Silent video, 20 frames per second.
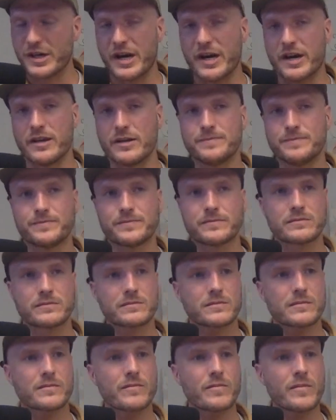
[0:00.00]
it.
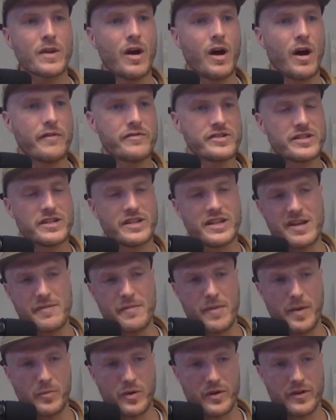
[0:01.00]
Obviously came
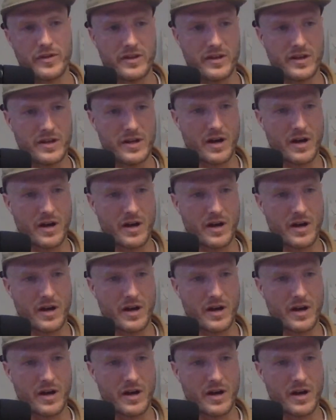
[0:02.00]
up with the